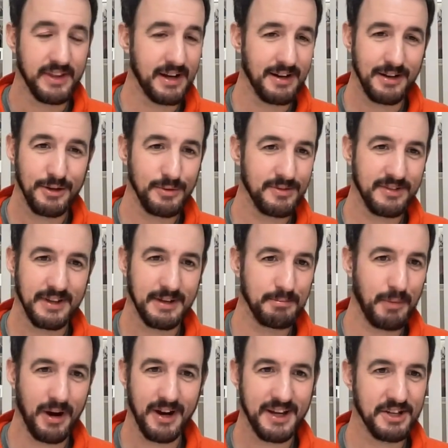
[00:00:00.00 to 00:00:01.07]
they're
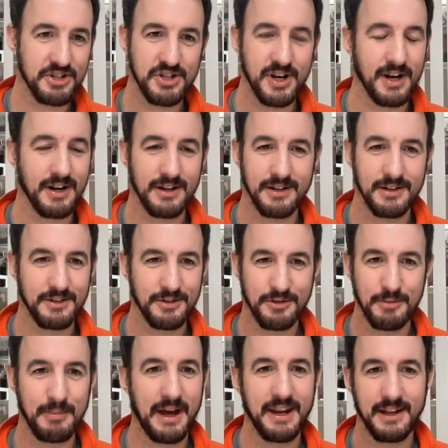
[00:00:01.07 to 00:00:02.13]
losing market share
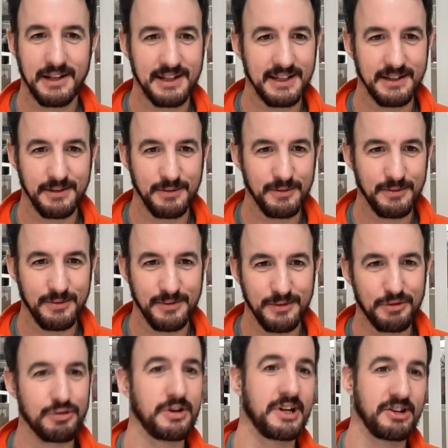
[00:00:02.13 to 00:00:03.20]
dramatically,
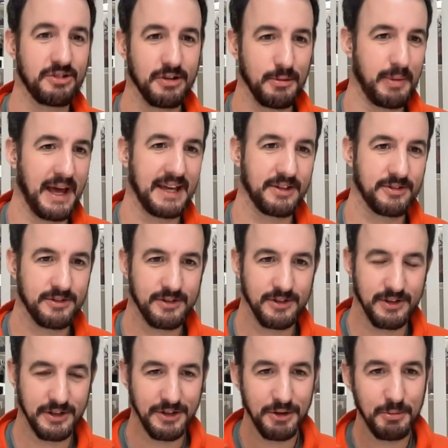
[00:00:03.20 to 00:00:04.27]
traditional banks to
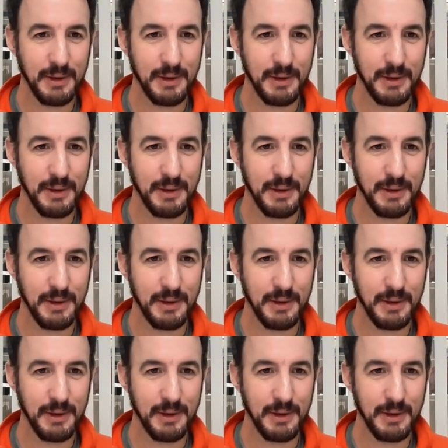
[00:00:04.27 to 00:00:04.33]
the new